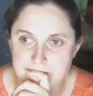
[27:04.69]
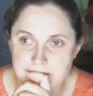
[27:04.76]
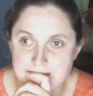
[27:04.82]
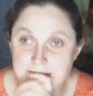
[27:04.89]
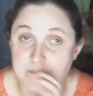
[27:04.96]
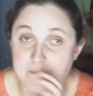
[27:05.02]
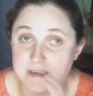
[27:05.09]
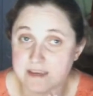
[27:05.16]

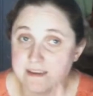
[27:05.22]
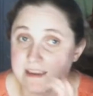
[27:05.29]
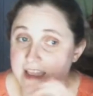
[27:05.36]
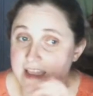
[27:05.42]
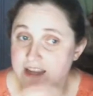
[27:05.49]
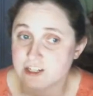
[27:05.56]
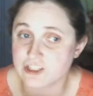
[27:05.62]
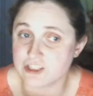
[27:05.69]
And Mika
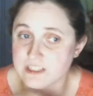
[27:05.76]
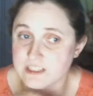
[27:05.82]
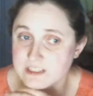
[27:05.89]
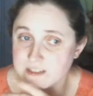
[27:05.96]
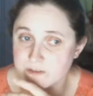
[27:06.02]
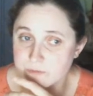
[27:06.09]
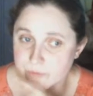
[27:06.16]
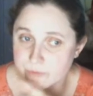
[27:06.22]
actually
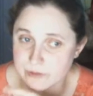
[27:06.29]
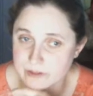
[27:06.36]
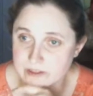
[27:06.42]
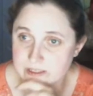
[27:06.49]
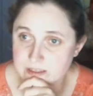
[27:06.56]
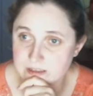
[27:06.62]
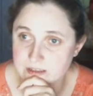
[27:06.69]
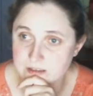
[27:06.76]
did
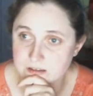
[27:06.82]
really